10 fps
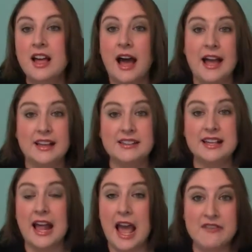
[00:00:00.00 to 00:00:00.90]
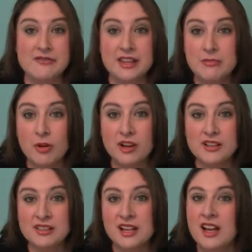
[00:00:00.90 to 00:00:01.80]
like I said, I haven't read the
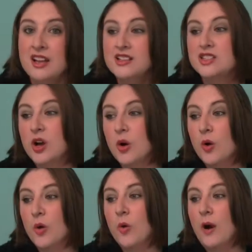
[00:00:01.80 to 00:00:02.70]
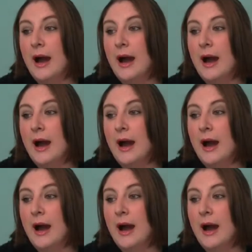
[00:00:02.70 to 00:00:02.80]
books. So